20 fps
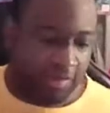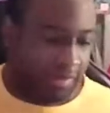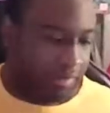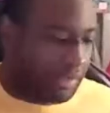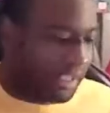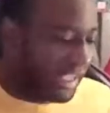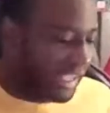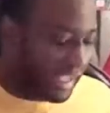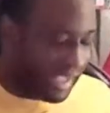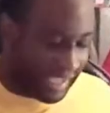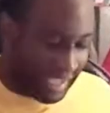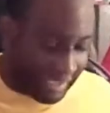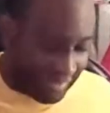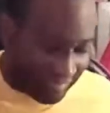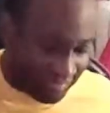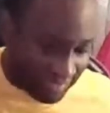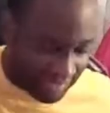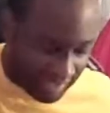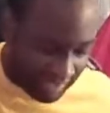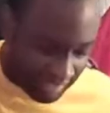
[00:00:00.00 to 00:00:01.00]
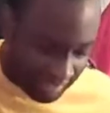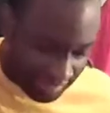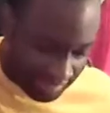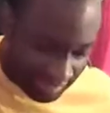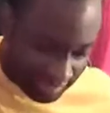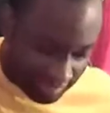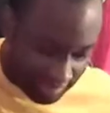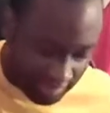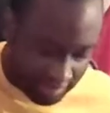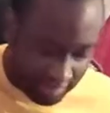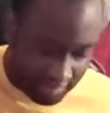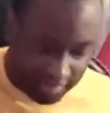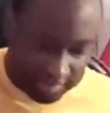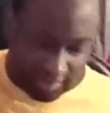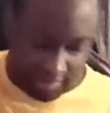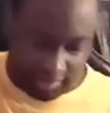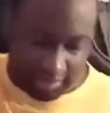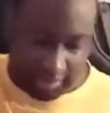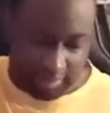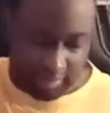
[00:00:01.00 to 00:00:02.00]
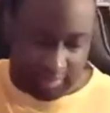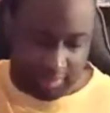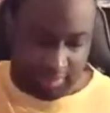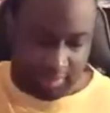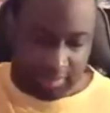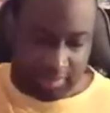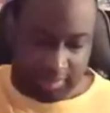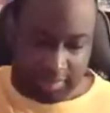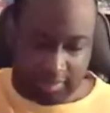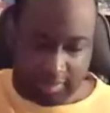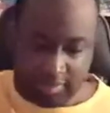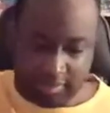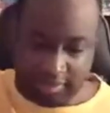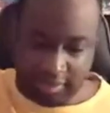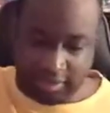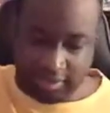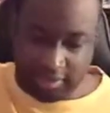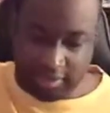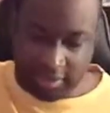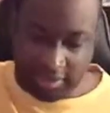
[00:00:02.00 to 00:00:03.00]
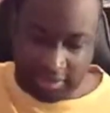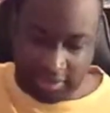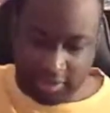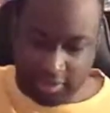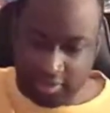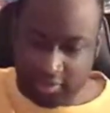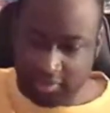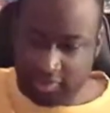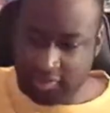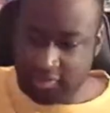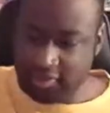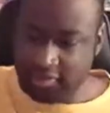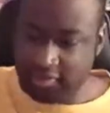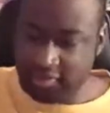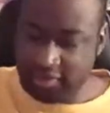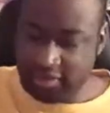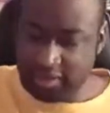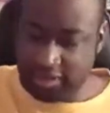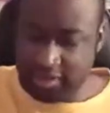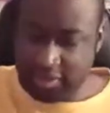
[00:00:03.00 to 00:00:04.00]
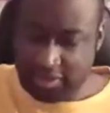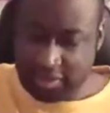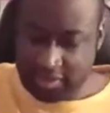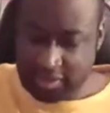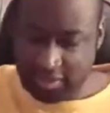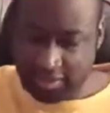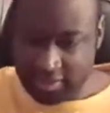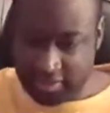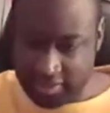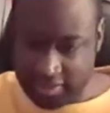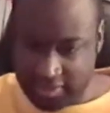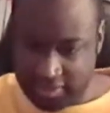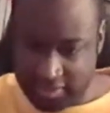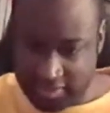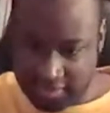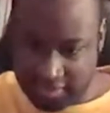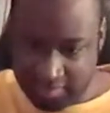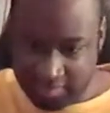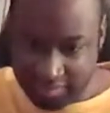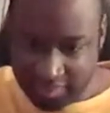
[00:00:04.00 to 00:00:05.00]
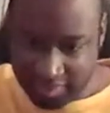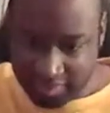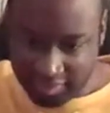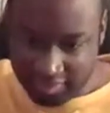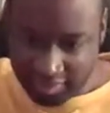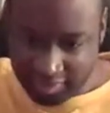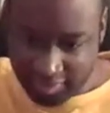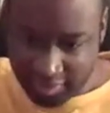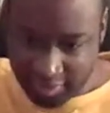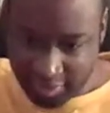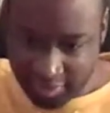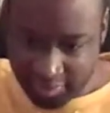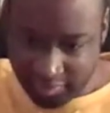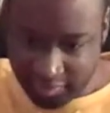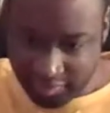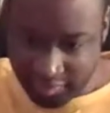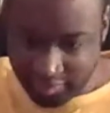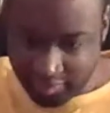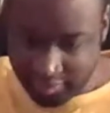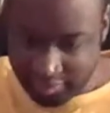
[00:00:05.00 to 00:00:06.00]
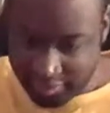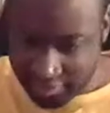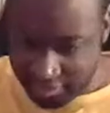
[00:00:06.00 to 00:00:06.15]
Okay, I have that. Now, let's see about the artwork.